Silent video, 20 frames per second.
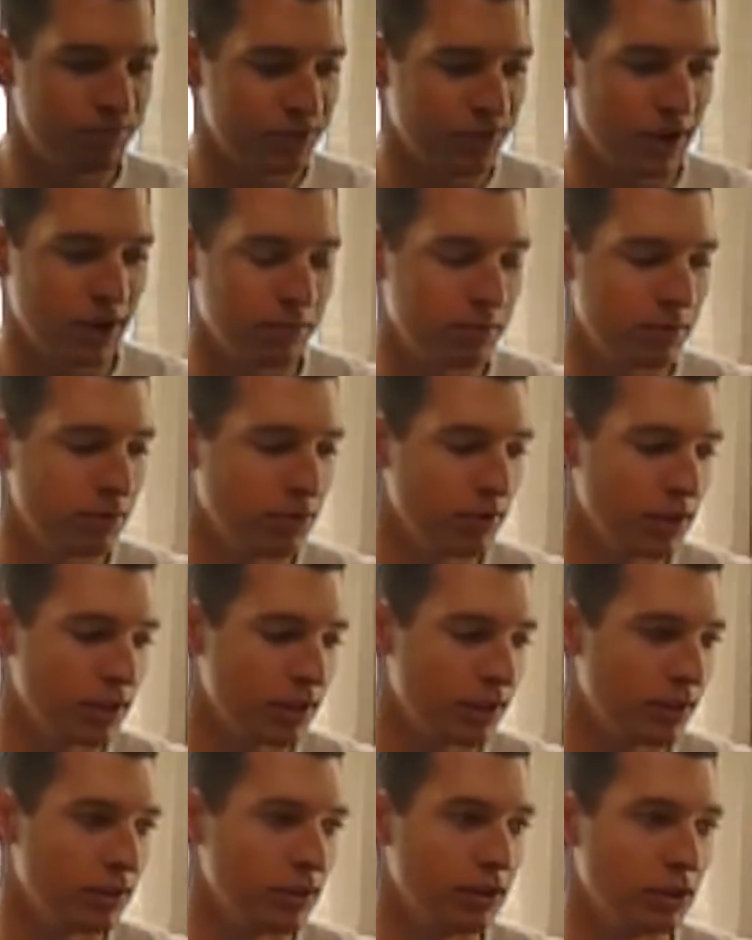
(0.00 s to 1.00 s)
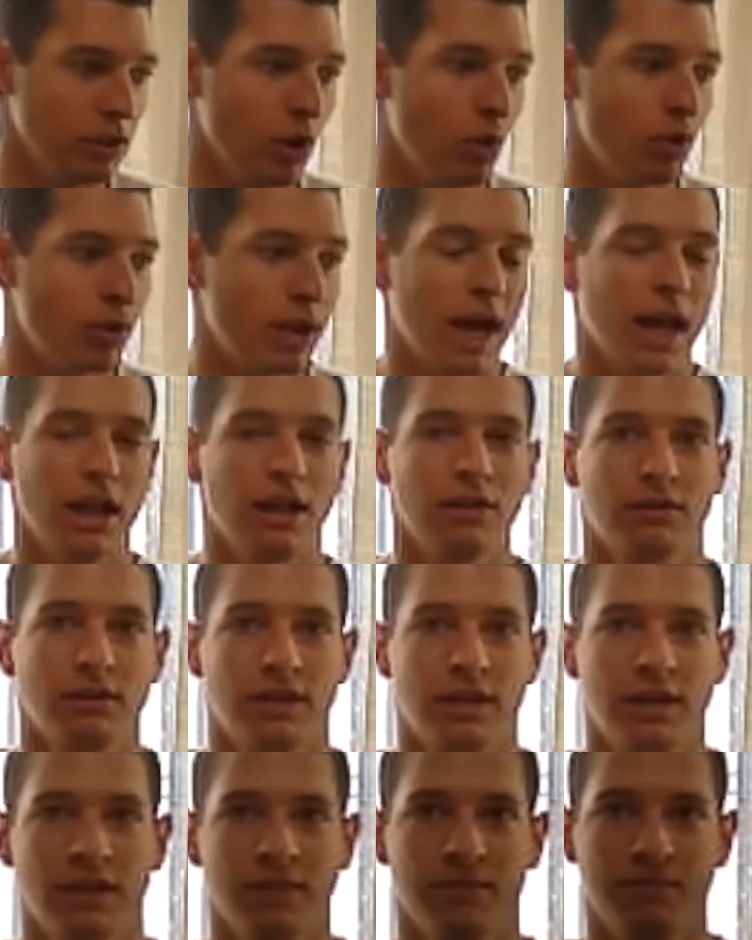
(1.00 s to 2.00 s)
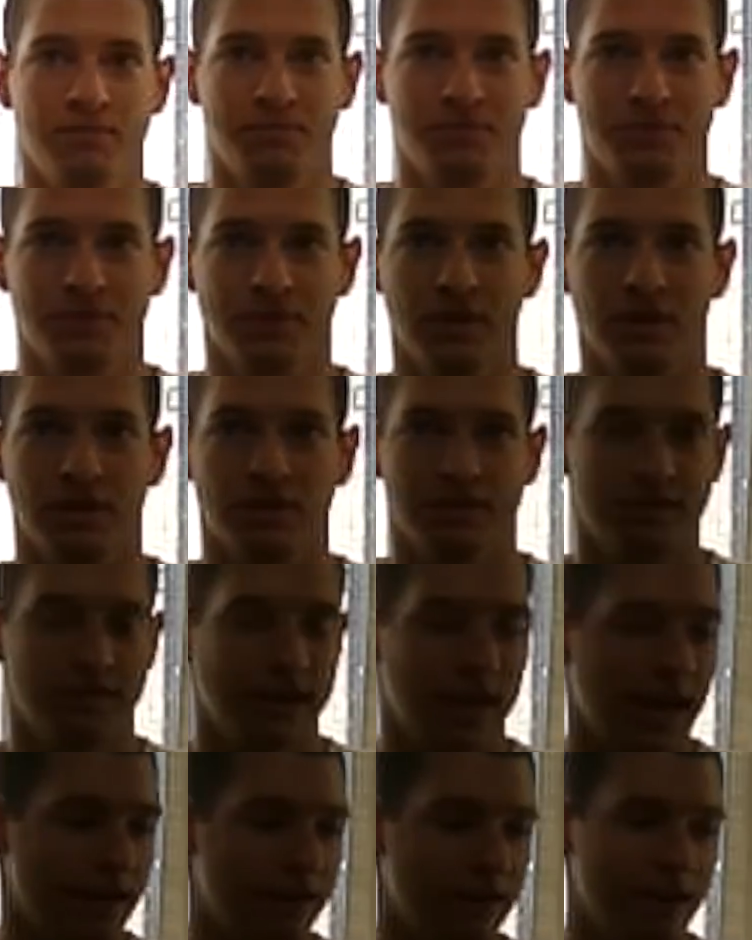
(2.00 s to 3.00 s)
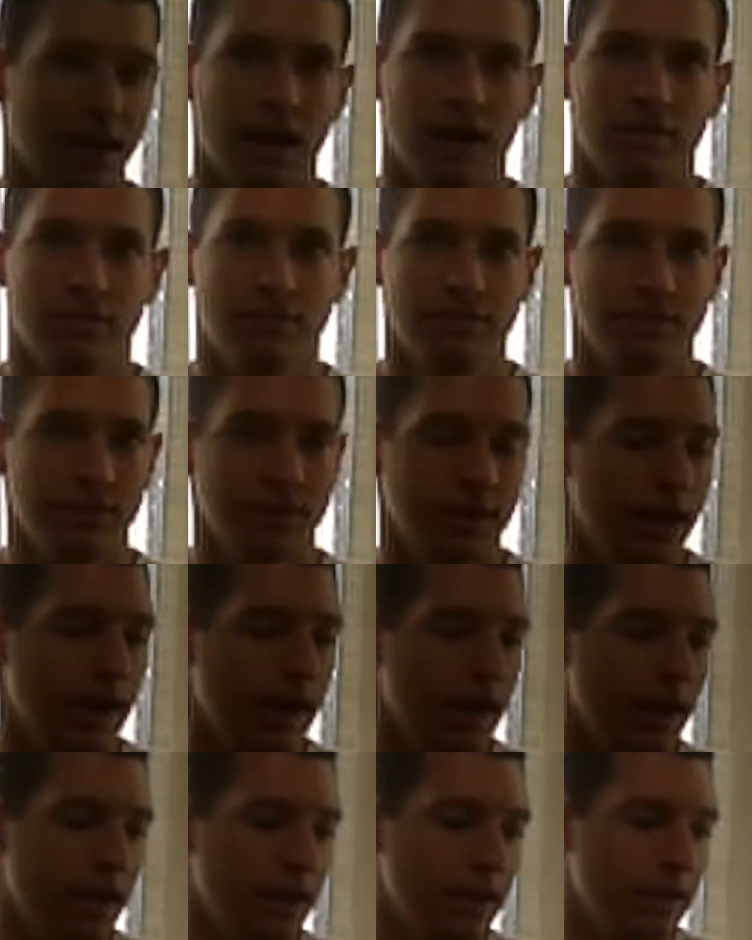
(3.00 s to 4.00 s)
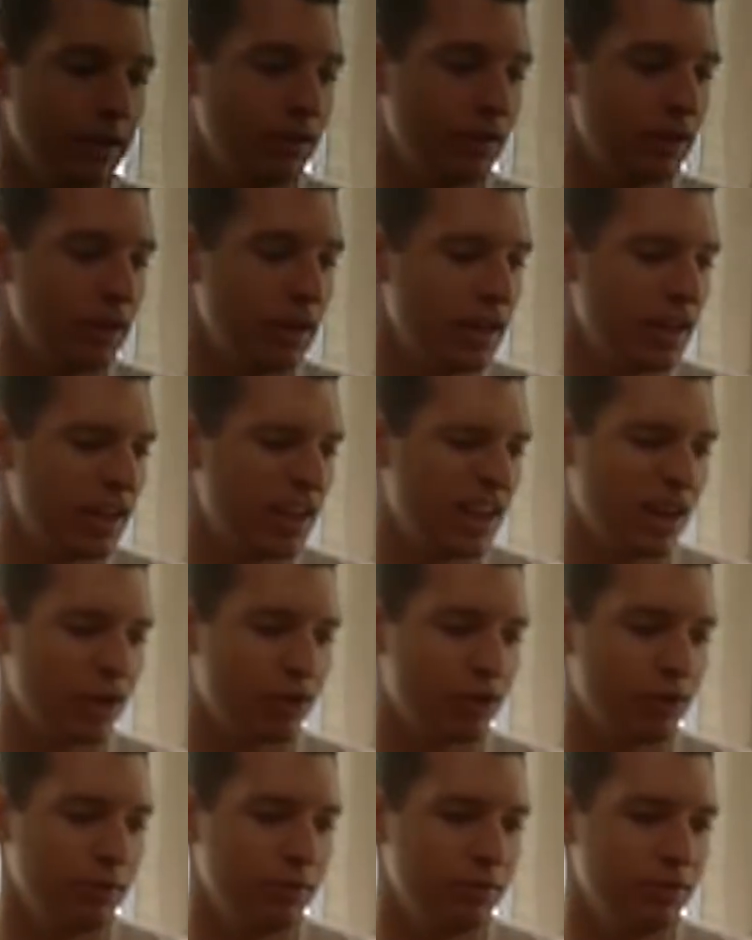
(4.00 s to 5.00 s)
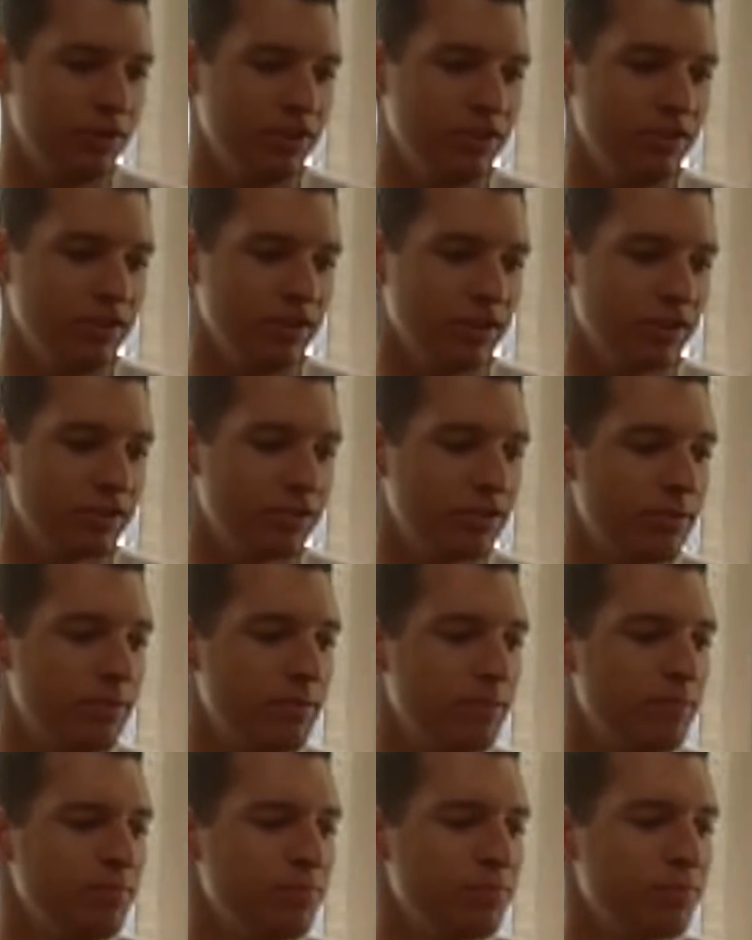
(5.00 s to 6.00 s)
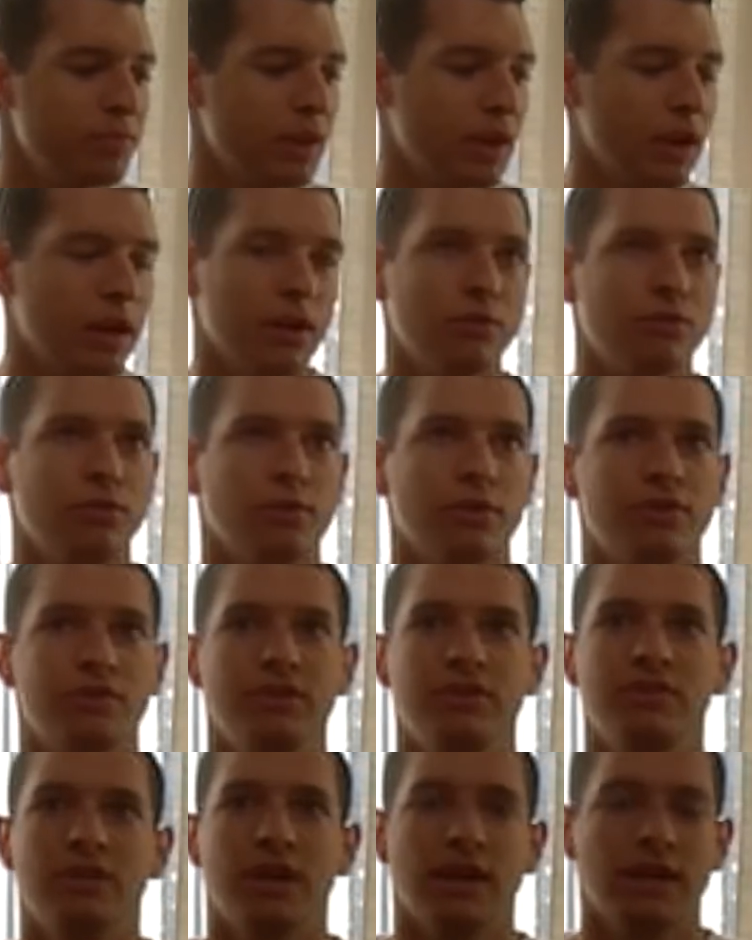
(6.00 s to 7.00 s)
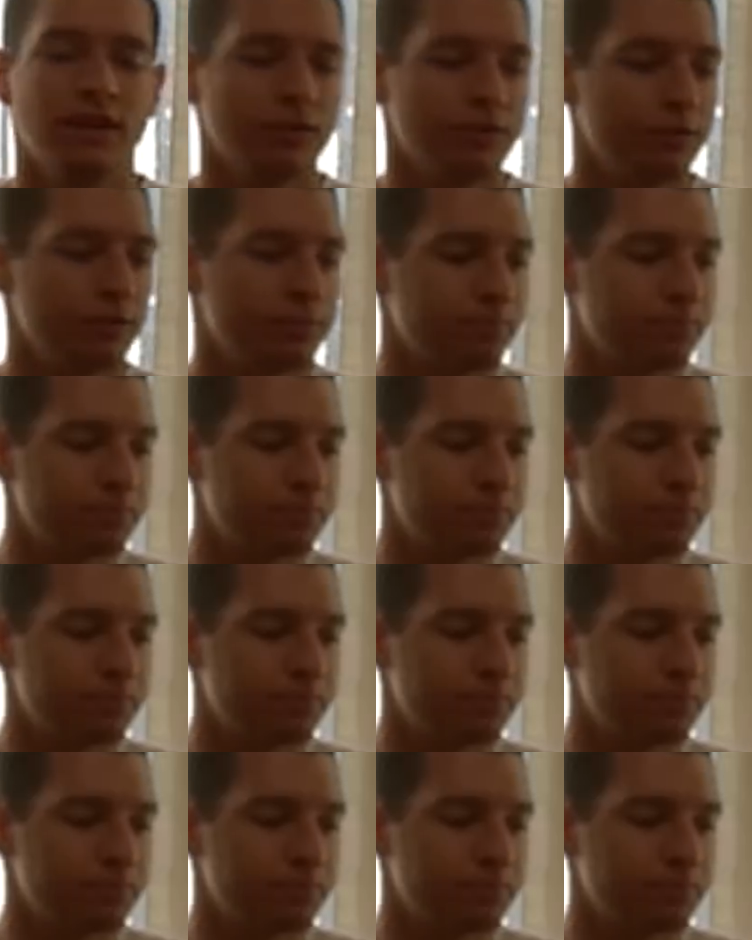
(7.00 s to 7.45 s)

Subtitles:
that would be really good, low calorie snack to have, and kind of cream cheesiness, cheesecakeness.